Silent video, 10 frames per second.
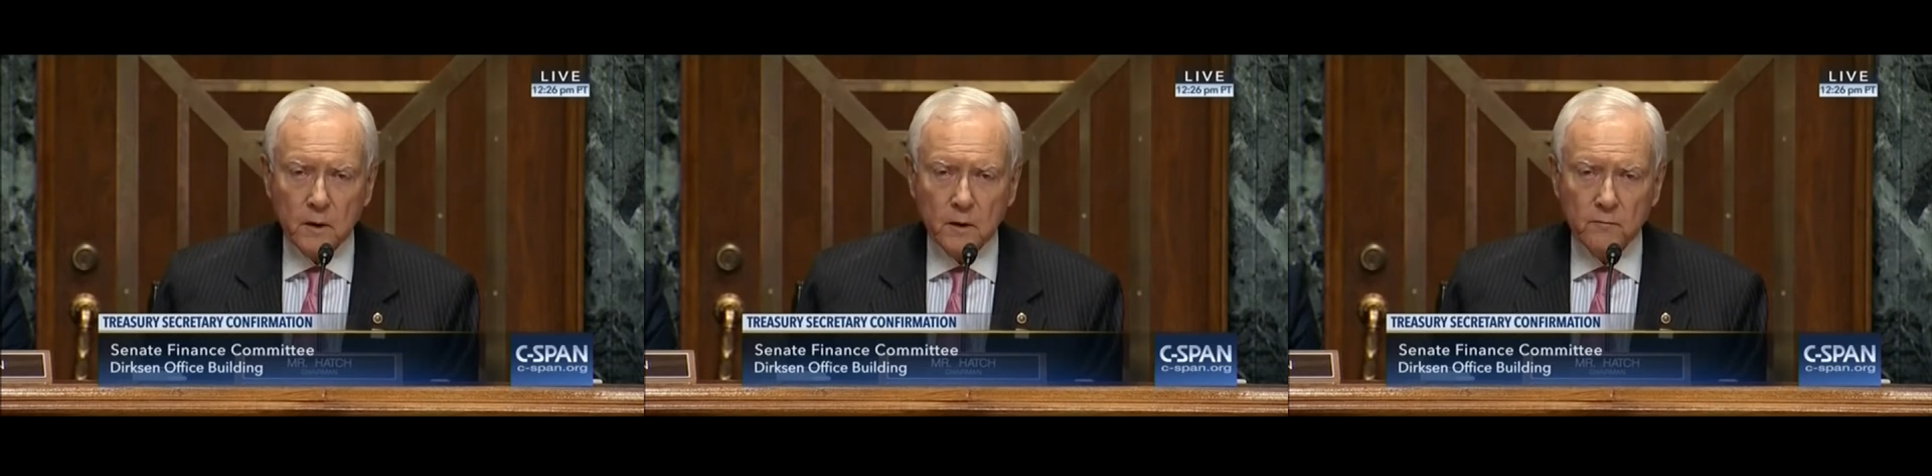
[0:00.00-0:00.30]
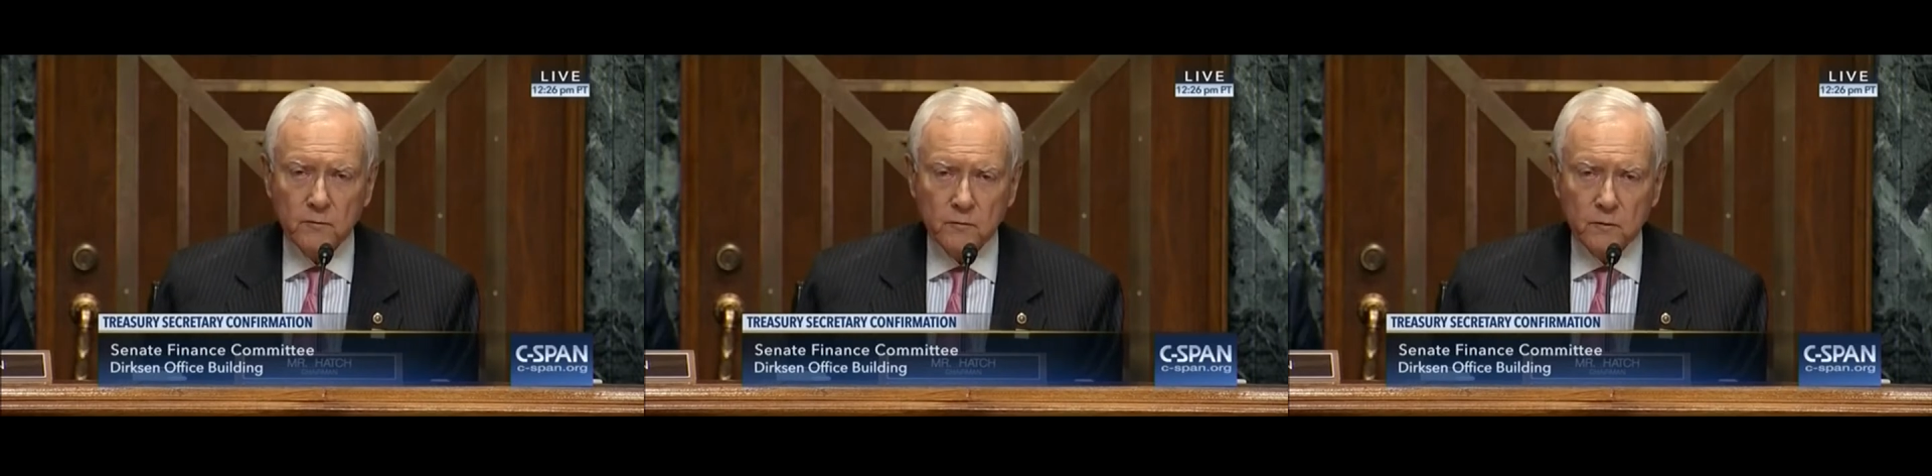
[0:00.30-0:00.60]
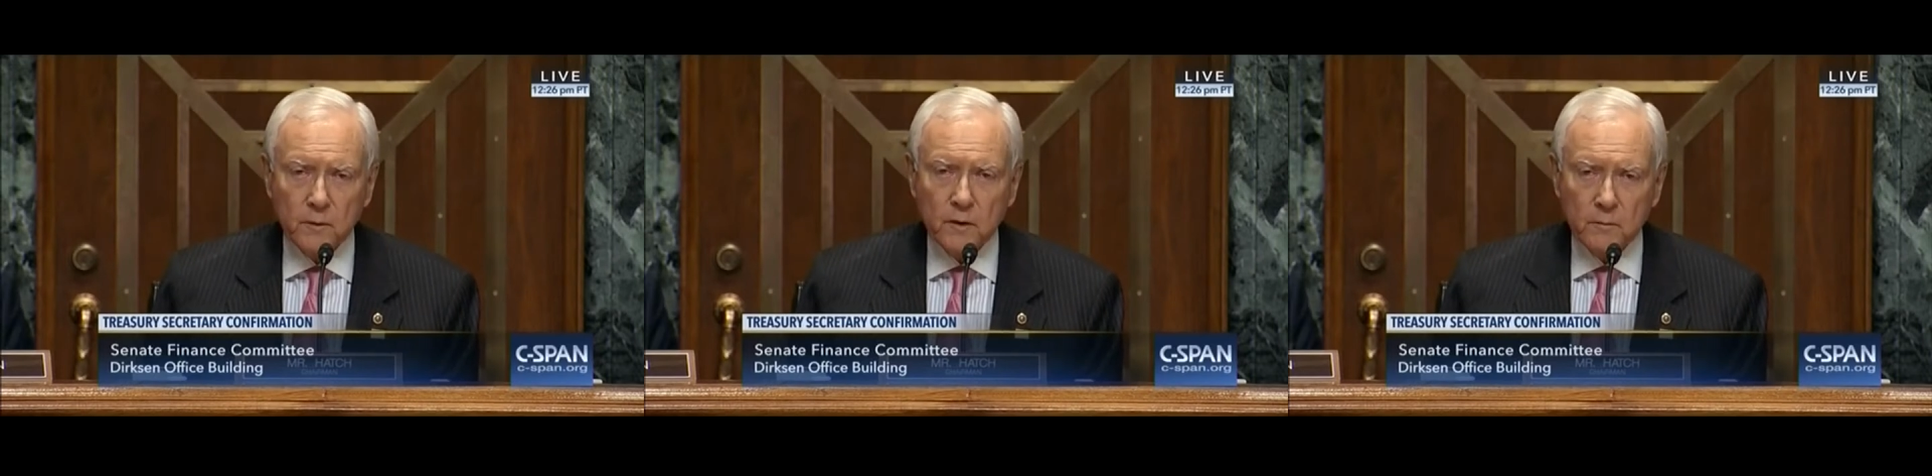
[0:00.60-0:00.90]
out of
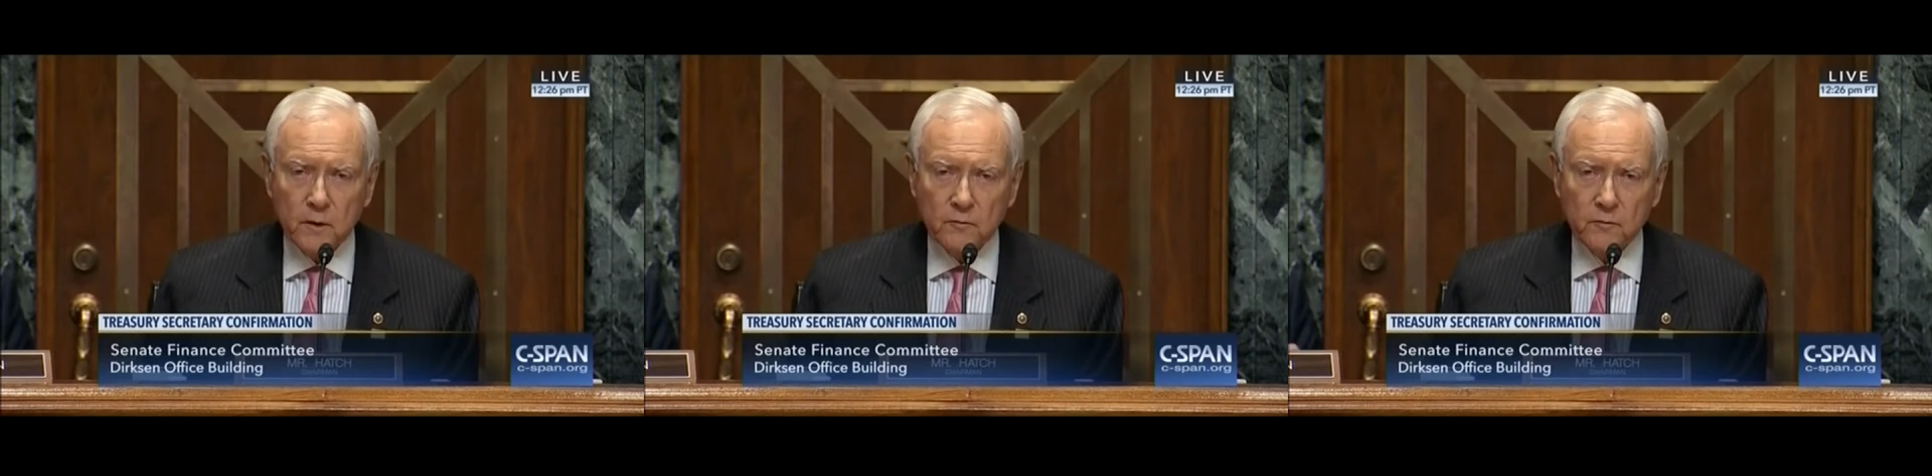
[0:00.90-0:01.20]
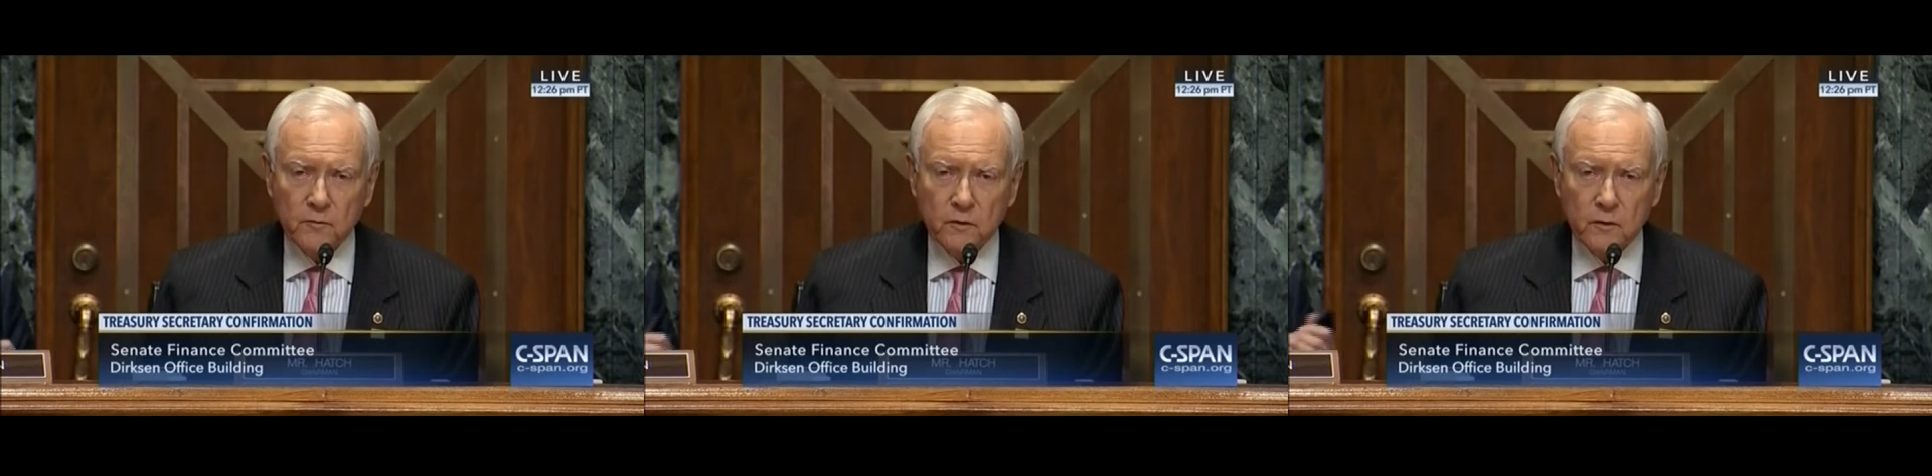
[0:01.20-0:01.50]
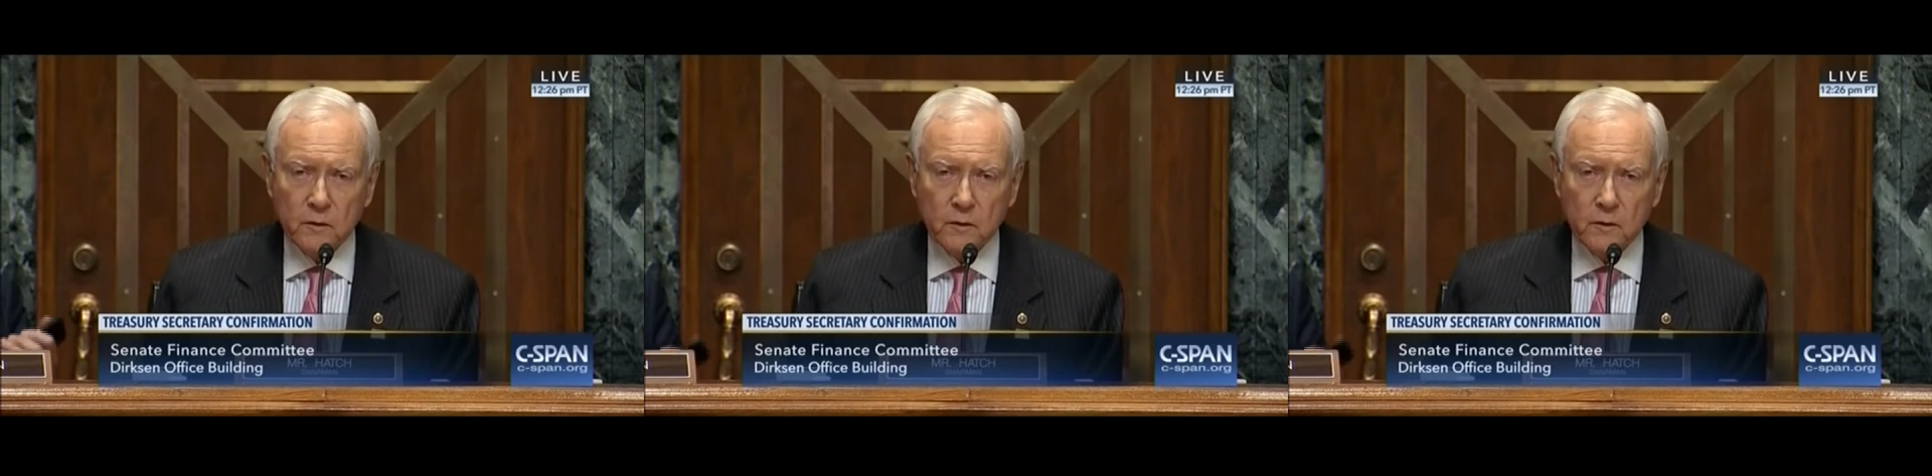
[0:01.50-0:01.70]
some other messes that